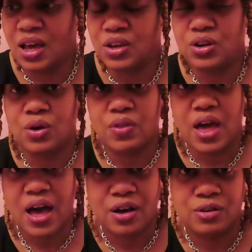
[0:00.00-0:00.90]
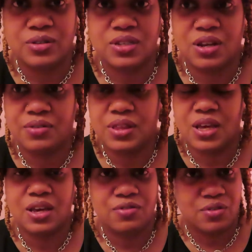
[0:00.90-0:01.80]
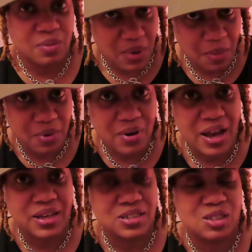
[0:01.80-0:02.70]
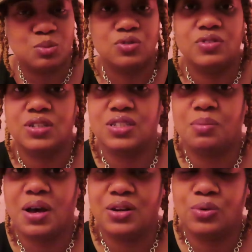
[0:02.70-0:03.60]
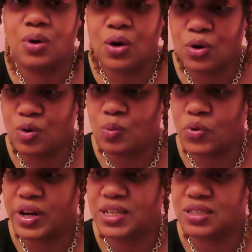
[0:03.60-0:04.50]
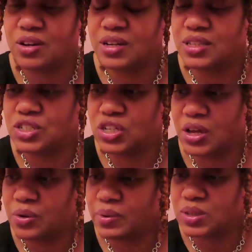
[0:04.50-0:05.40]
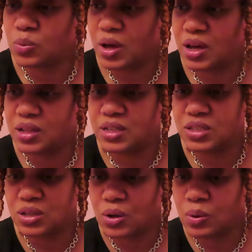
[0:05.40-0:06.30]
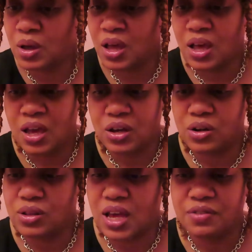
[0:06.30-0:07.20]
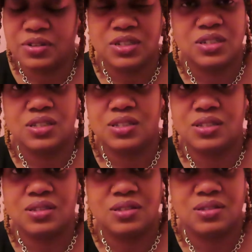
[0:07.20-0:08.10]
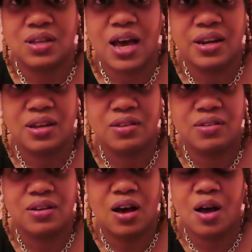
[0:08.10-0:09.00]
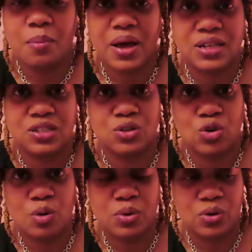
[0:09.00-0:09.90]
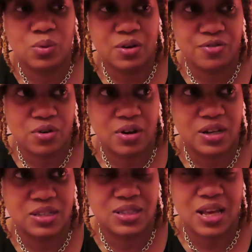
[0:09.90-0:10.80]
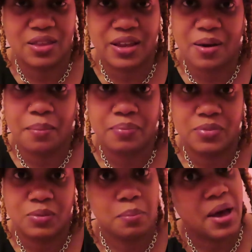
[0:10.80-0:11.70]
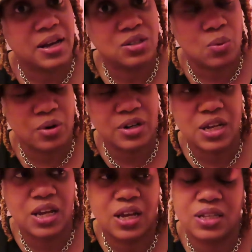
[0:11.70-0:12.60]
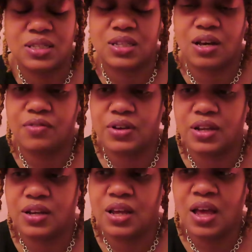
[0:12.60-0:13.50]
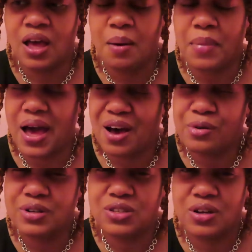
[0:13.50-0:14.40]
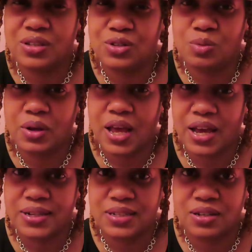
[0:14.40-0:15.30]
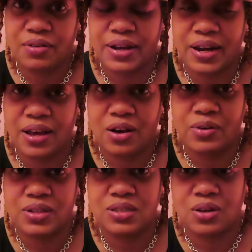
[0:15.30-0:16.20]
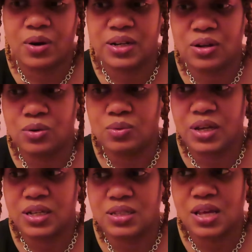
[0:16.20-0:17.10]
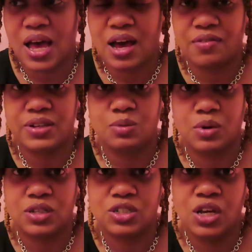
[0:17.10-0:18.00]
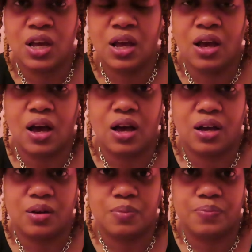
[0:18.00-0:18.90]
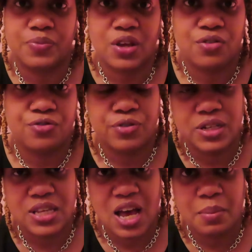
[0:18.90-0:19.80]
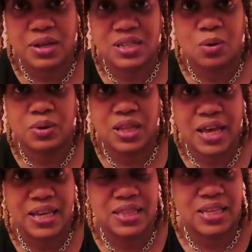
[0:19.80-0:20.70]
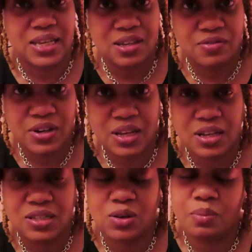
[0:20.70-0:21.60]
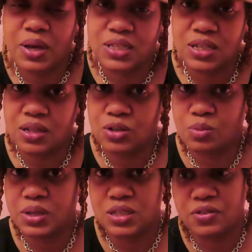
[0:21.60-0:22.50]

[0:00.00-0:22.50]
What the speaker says: you know, the house and everything. If you remember, I had just moved into my new home when I started this channel as well. And so, you know, life is just kind of gone back to normal for us now that I'm back to working and stuff. And my hours are a little bit hectic right now, and so I don't get to have as much free time as I would like in the evening. So it makes it a little bit